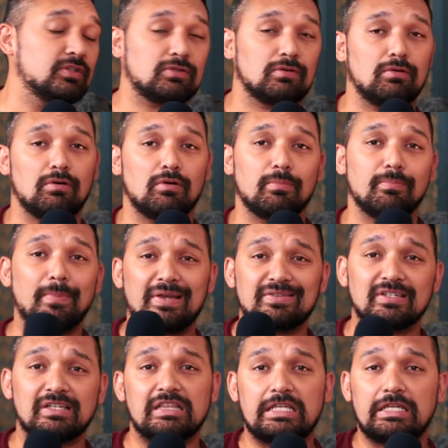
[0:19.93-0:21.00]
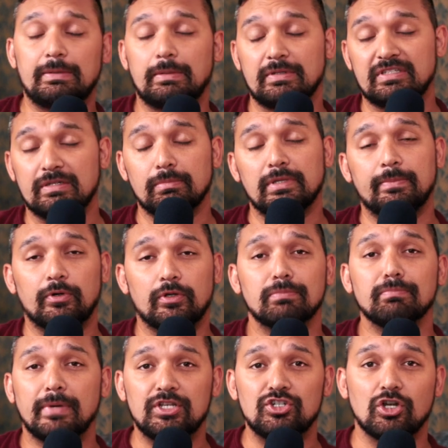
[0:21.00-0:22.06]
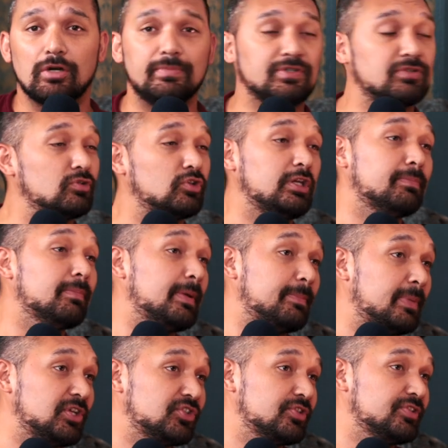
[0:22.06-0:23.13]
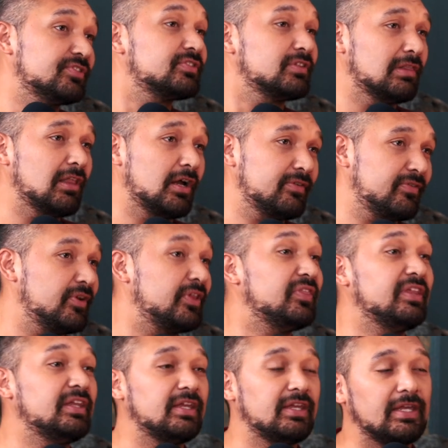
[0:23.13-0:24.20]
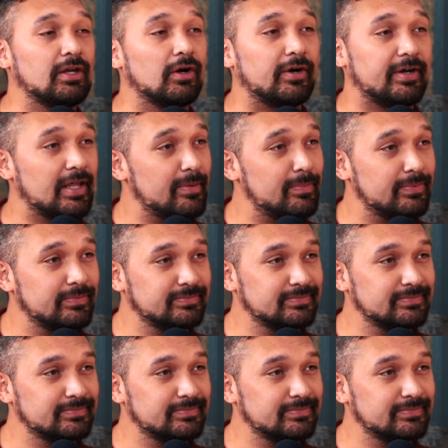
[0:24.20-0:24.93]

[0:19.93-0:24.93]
So basically, simply put, my job is to keep my patients alive in the ER depth.